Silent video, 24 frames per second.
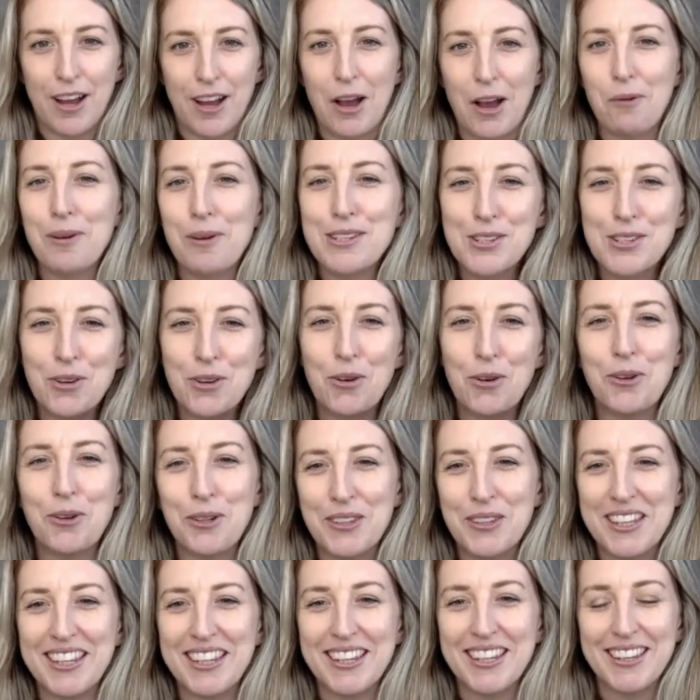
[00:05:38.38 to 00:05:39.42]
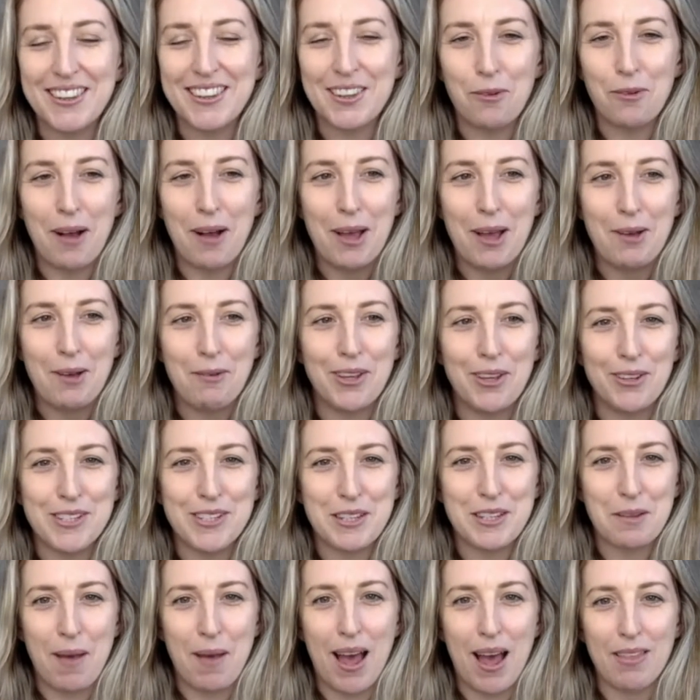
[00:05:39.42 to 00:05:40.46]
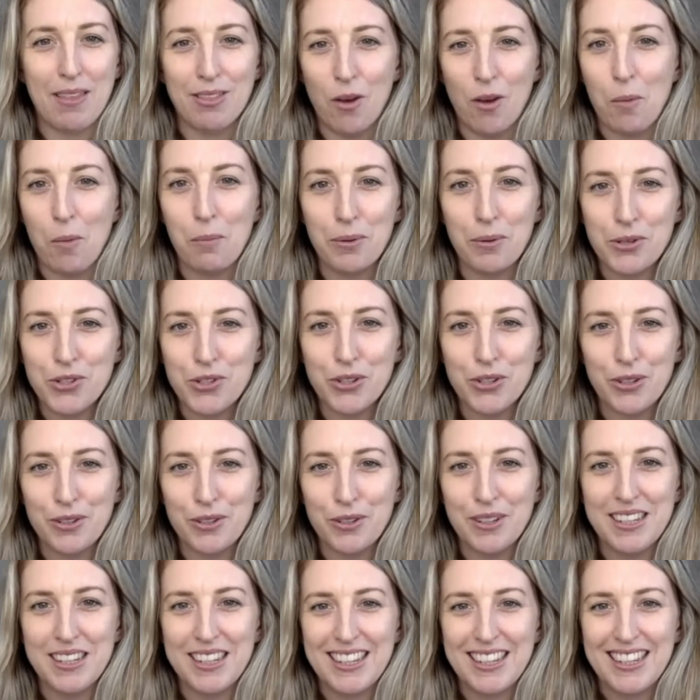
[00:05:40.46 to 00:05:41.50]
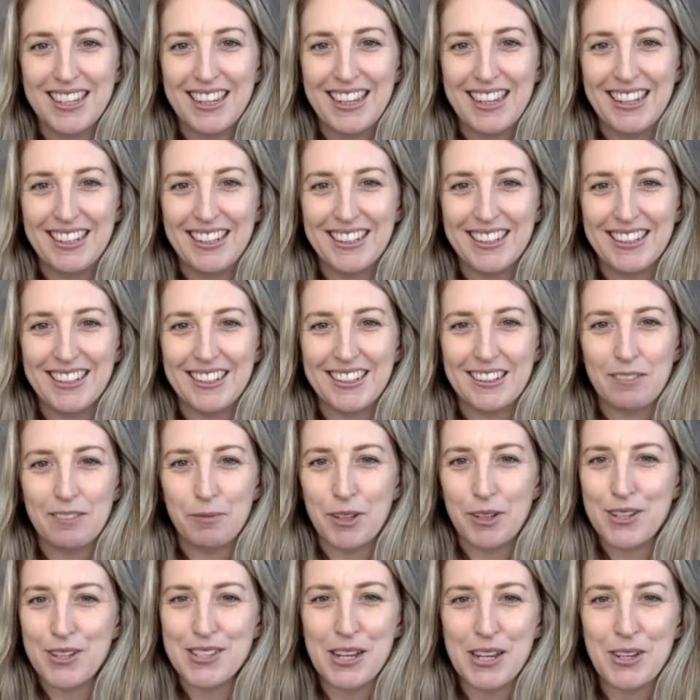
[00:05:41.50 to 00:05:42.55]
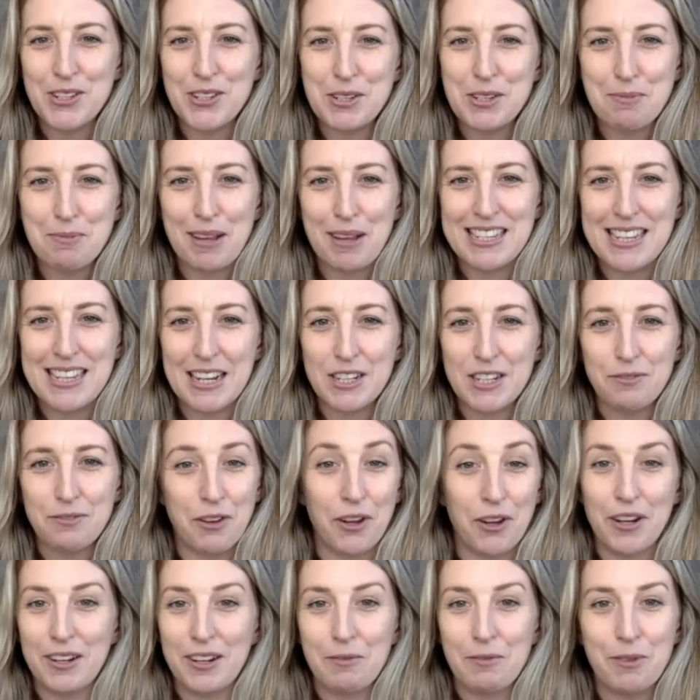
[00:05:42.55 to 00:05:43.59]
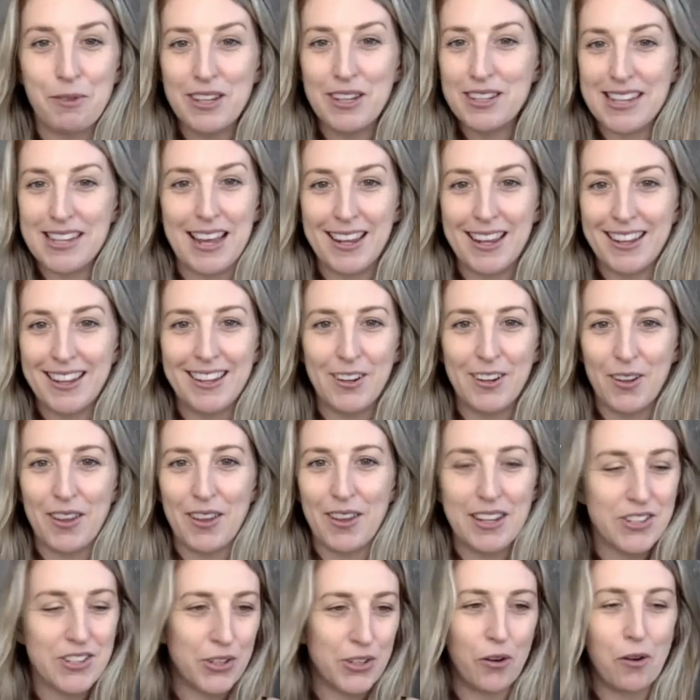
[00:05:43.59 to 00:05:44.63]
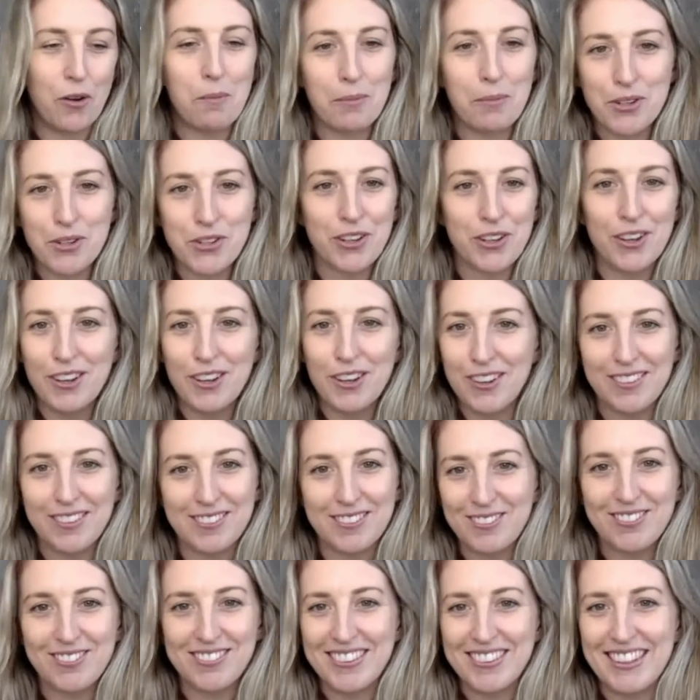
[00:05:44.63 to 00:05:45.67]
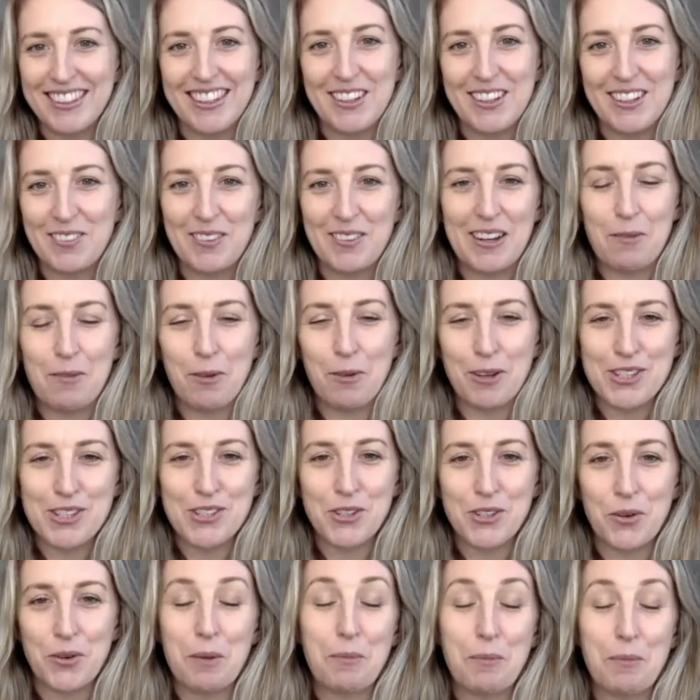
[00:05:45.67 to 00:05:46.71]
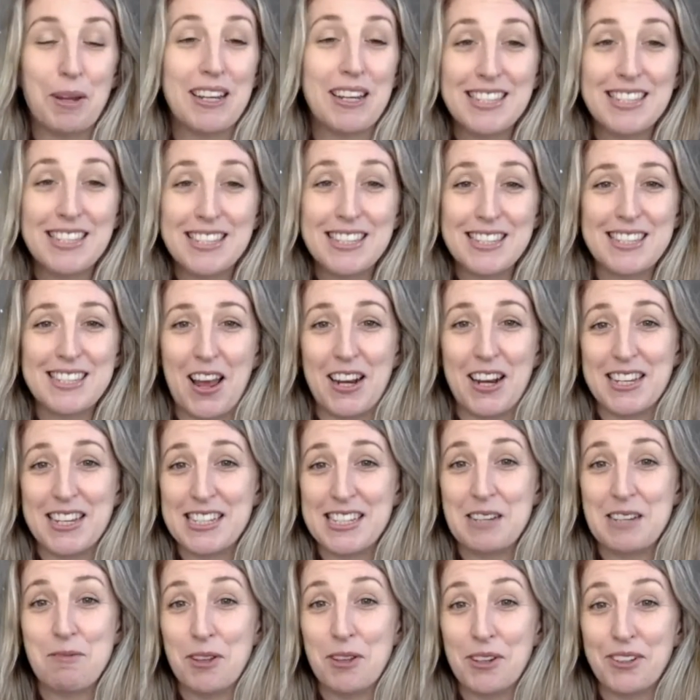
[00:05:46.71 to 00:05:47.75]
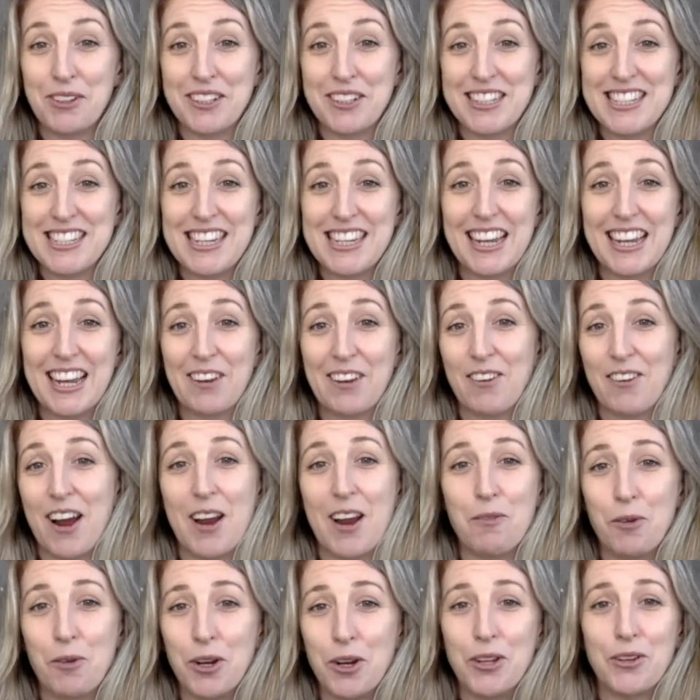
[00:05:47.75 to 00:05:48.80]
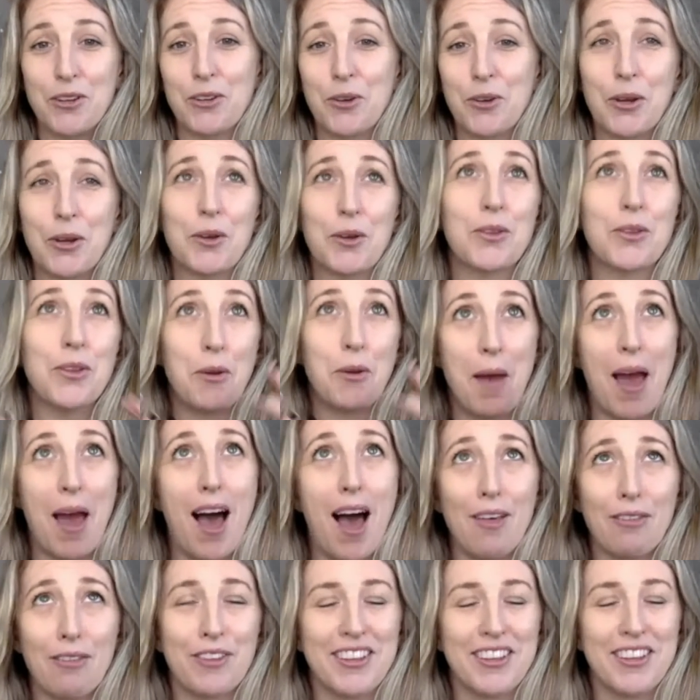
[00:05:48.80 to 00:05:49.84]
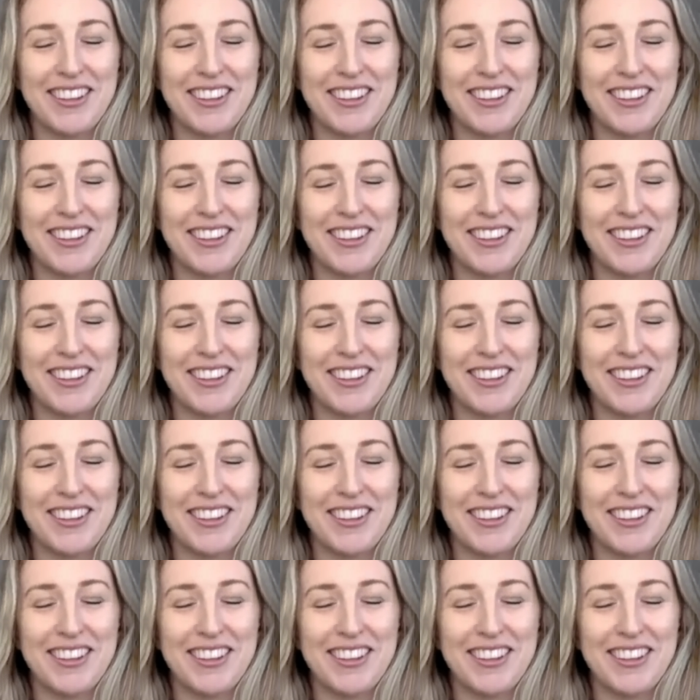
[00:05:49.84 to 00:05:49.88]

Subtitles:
I would call the way we use the mouth the embouchure. Because I used to play saxophone and we say, you know, that's your embouchure and what's it doing, but it's kind of similar in singing, right? What are you doing with your mouth?